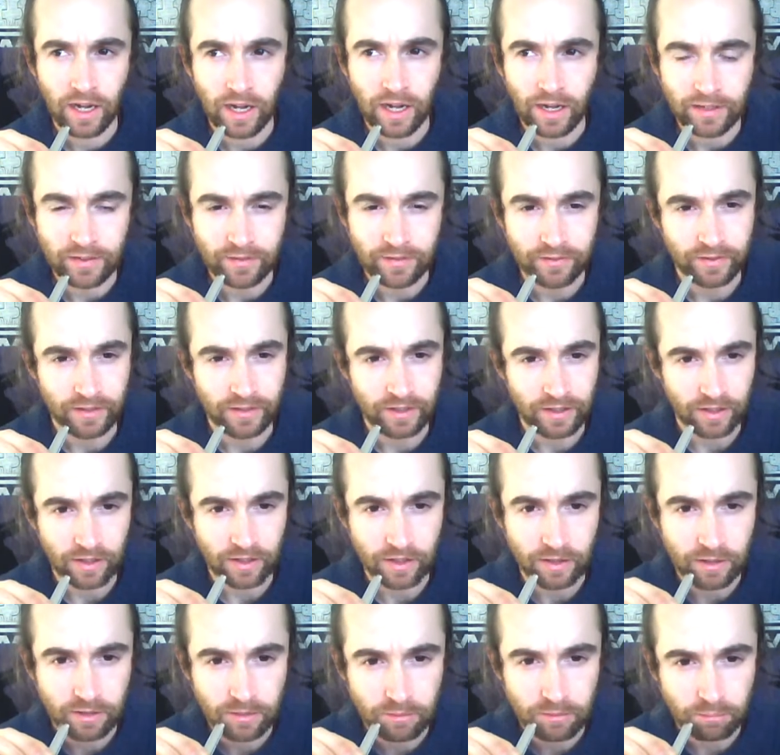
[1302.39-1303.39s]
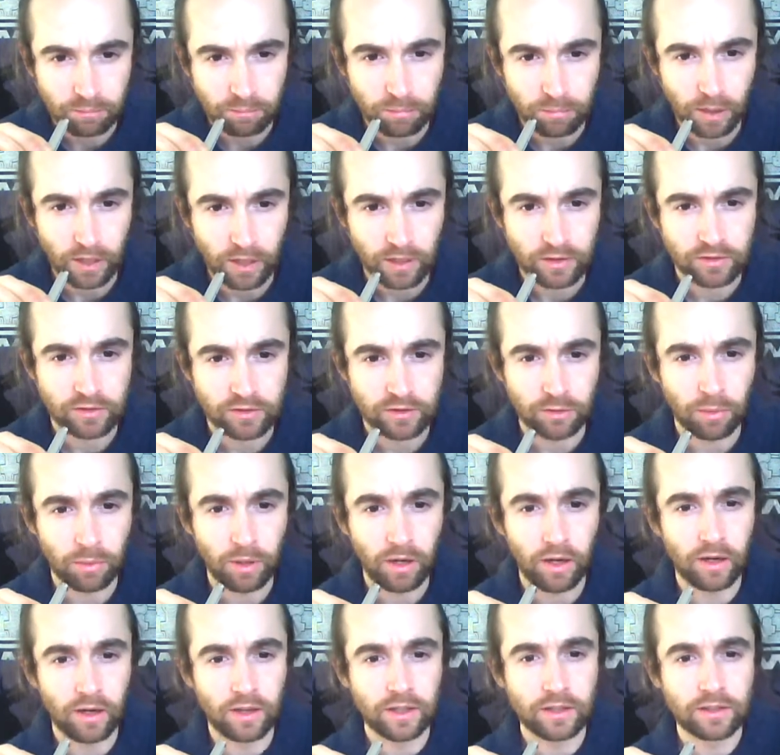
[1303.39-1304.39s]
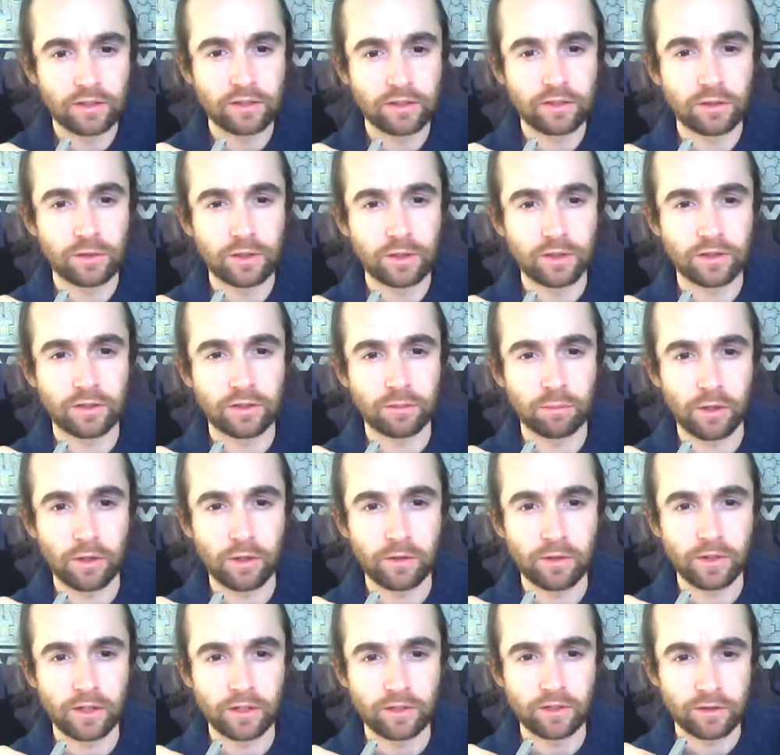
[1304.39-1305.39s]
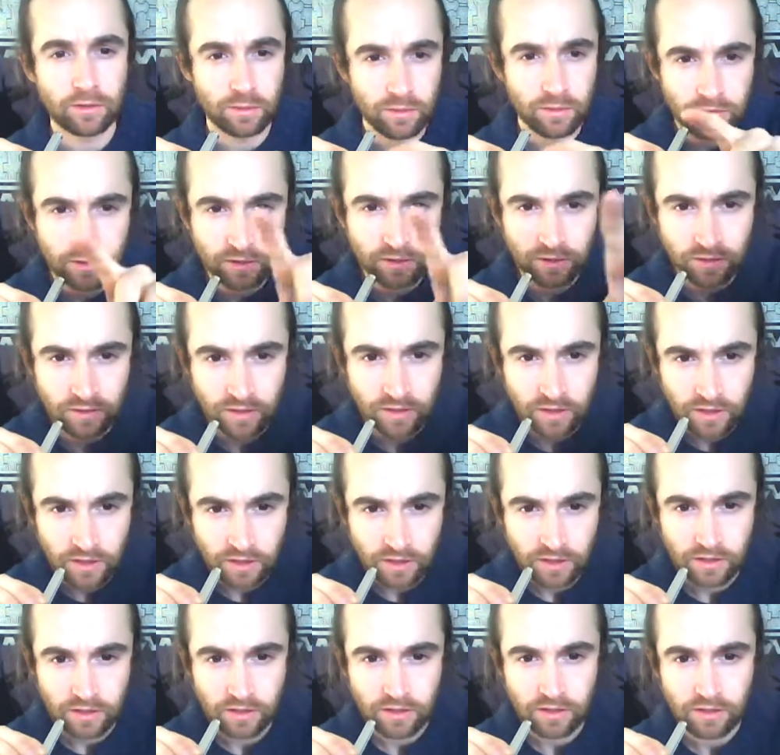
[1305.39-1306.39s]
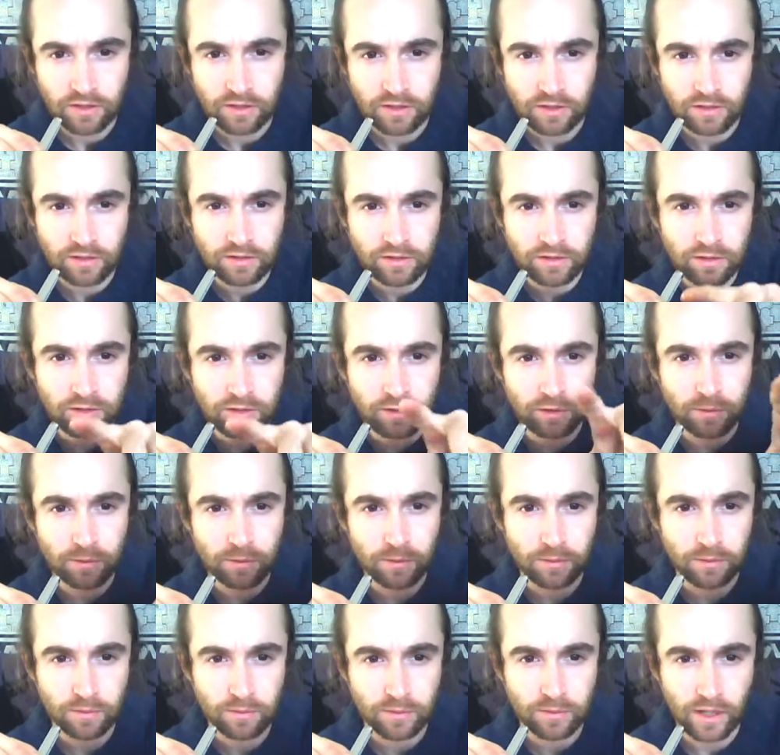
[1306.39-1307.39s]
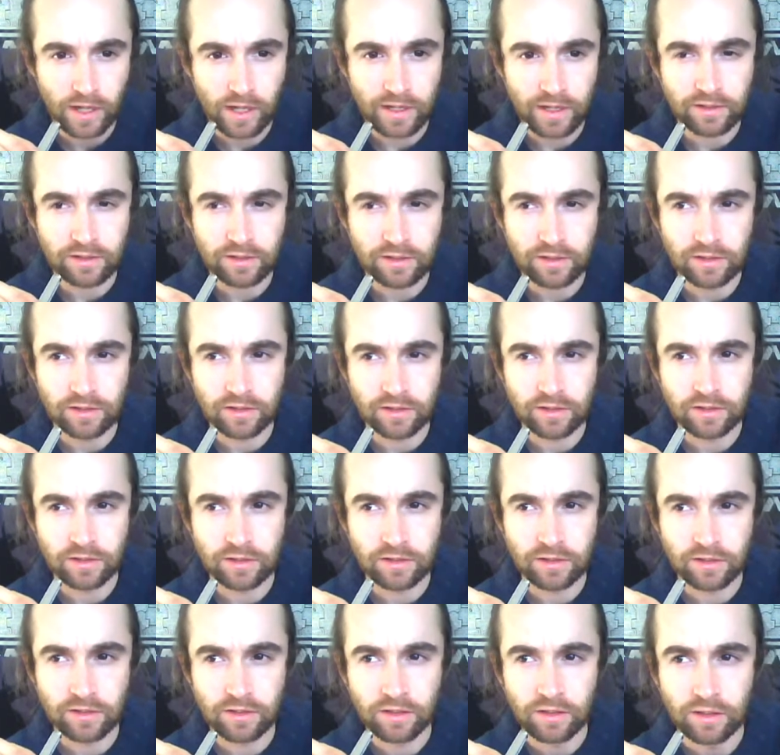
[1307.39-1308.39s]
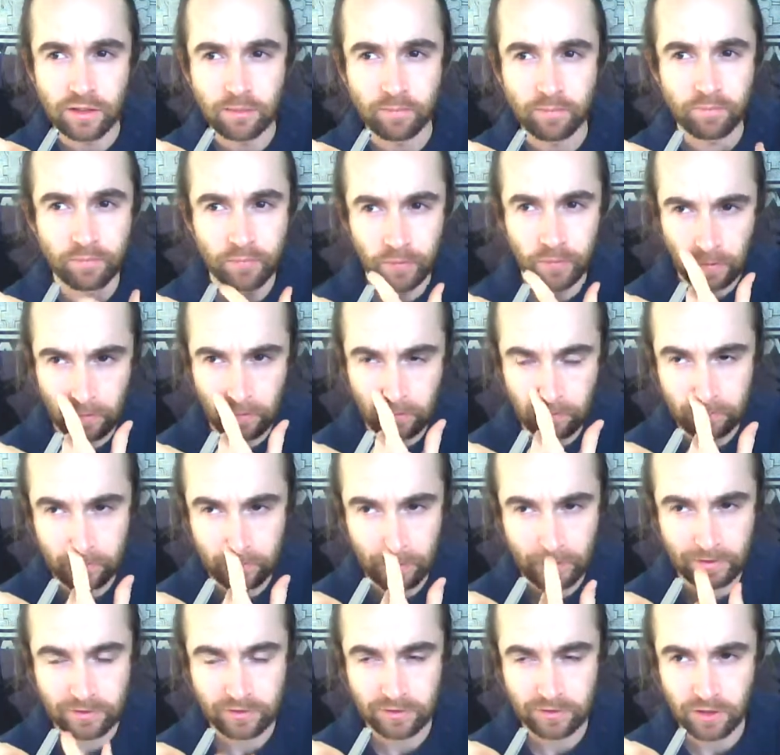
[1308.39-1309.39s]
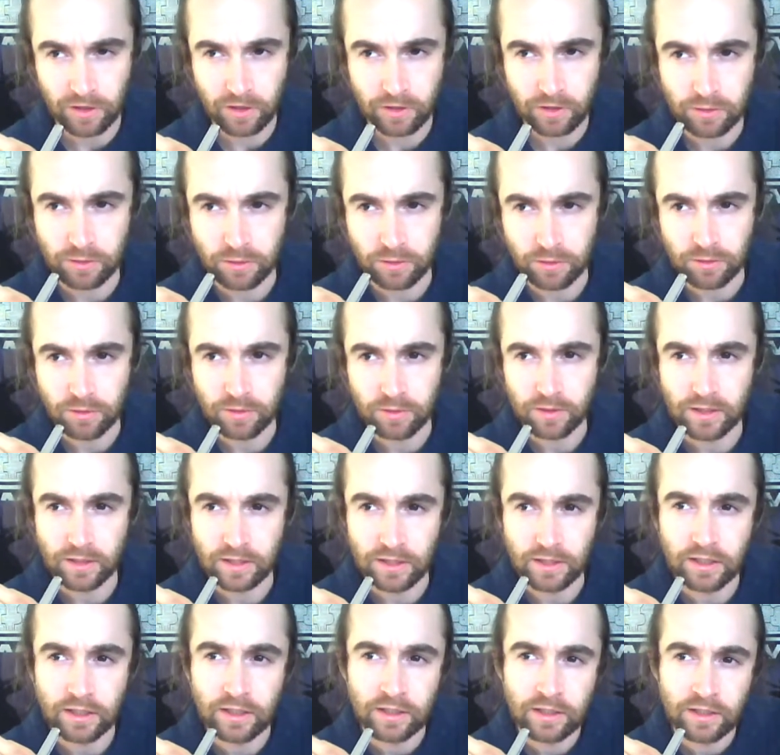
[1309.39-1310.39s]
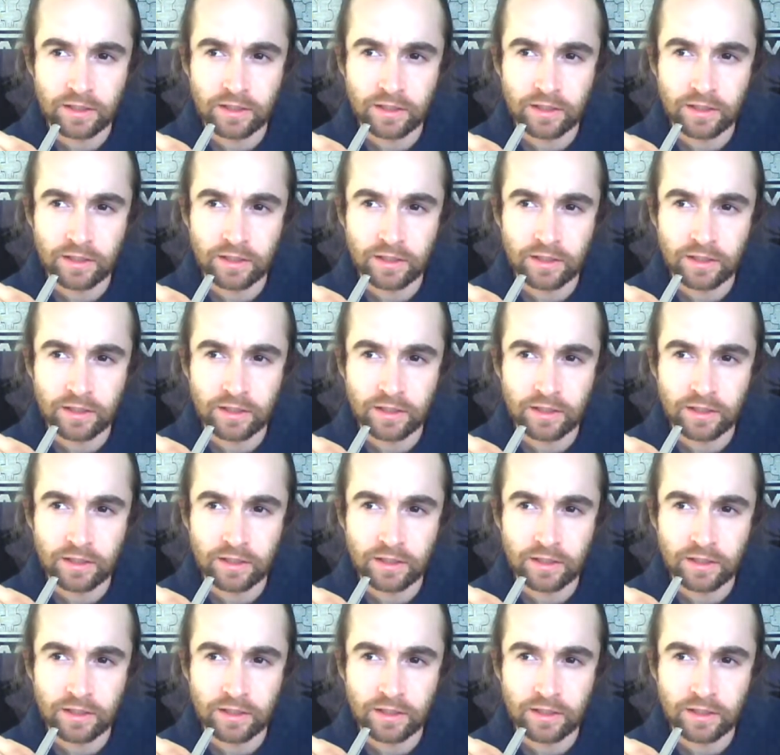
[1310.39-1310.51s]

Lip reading: and it bursts apart into experience, which is the sort of the edges of that circle, the